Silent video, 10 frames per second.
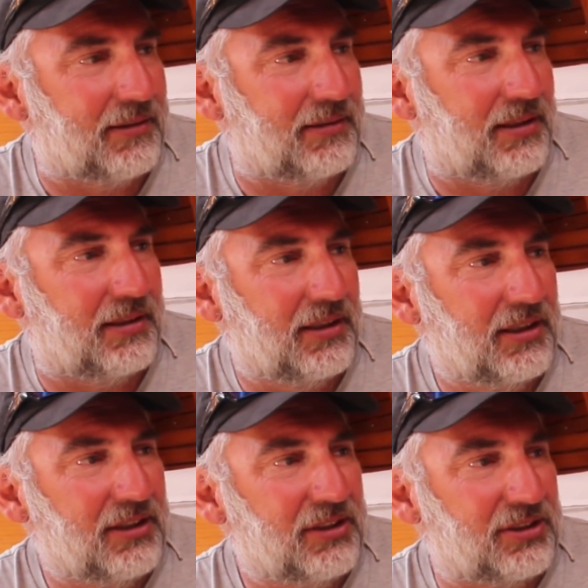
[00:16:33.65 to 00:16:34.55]
And then,
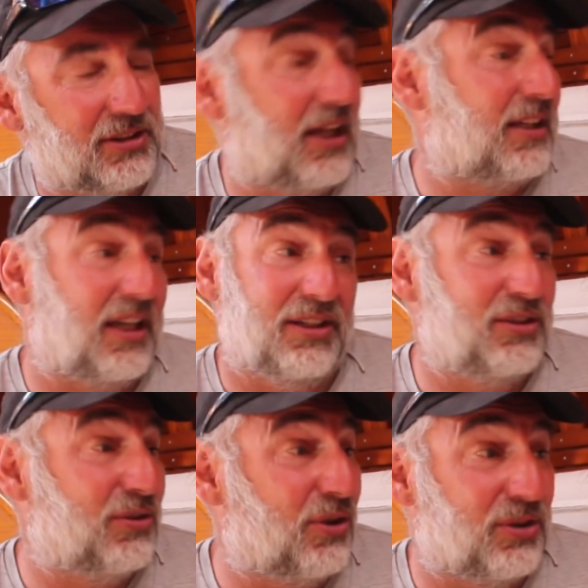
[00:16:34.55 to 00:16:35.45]
so that
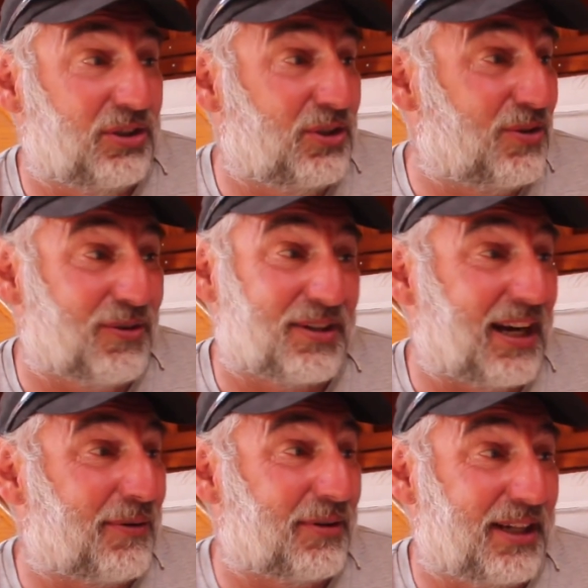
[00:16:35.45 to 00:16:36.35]
again, you're not
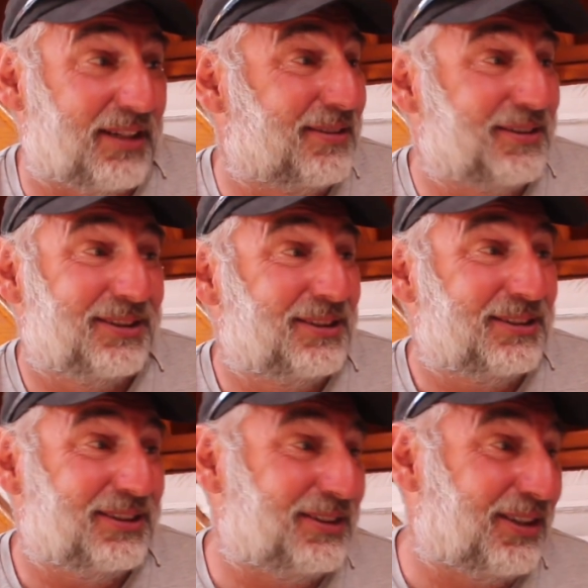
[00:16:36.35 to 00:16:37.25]
carrying
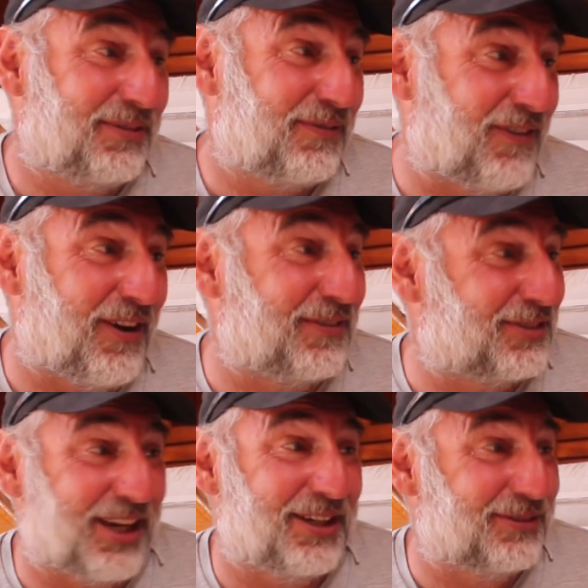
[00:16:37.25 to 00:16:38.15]
5
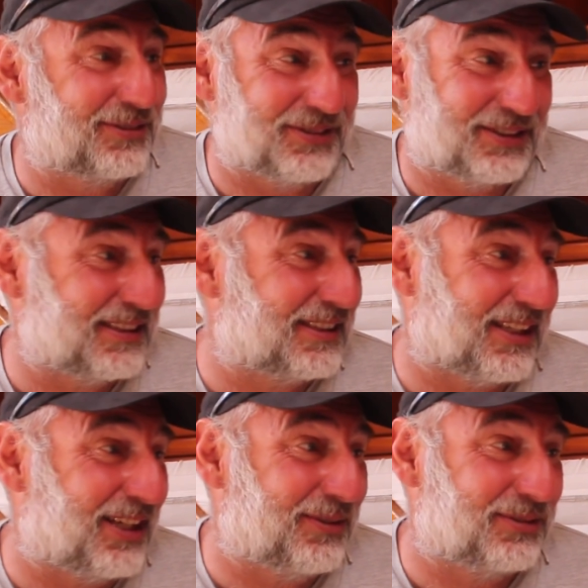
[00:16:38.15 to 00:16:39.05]
sails or 6
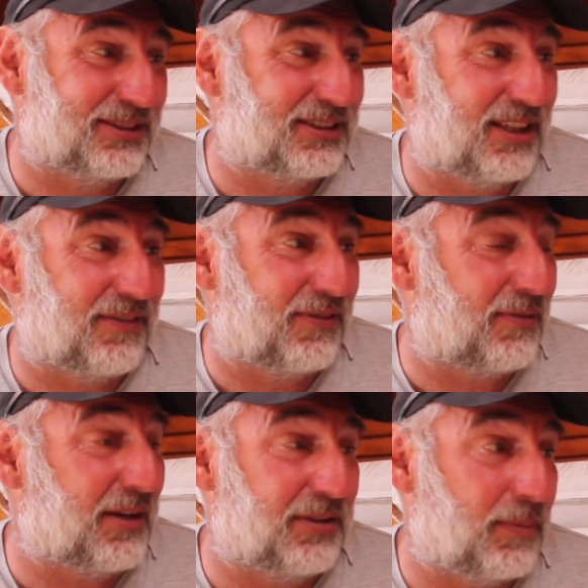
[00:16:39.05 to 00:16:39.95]
sails and stuff
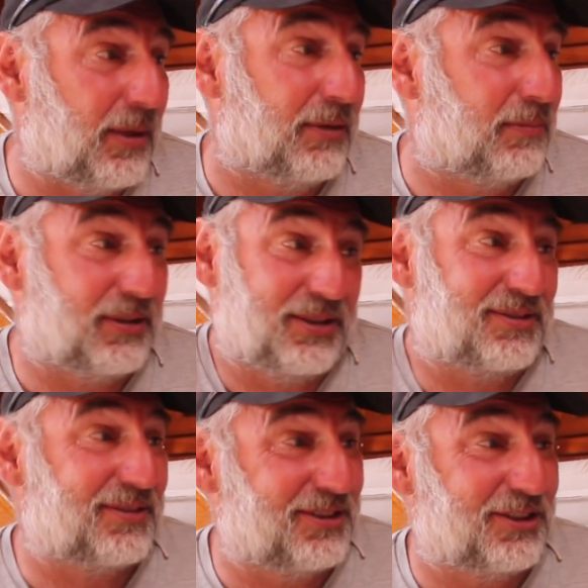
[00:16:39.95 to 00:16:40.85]
around in the boat,
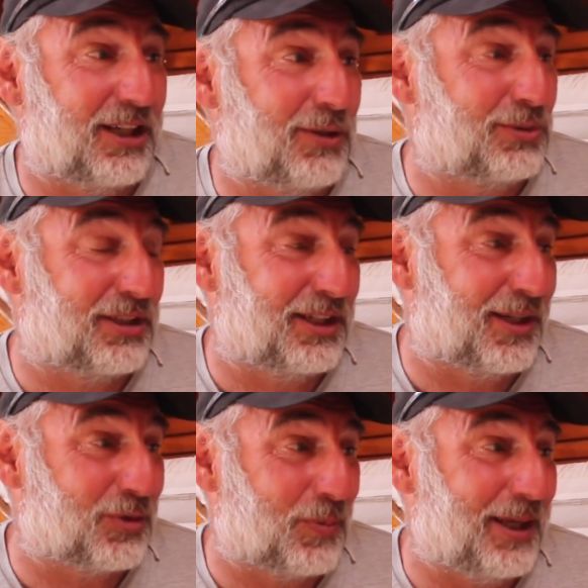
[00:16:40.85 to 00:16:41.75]
because they all
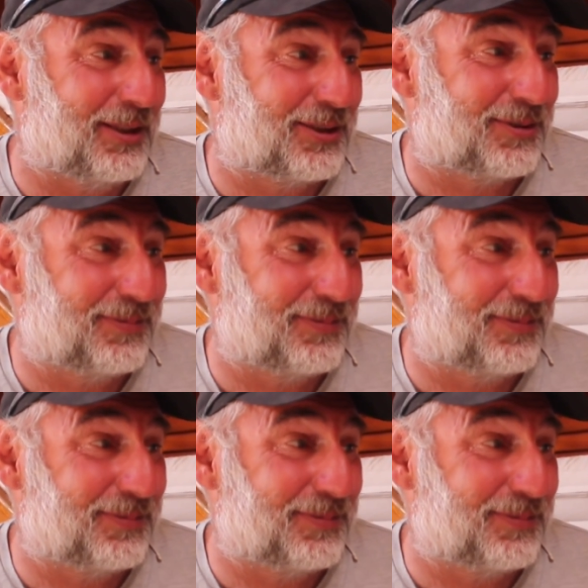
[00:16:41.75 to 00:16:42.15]
take up space.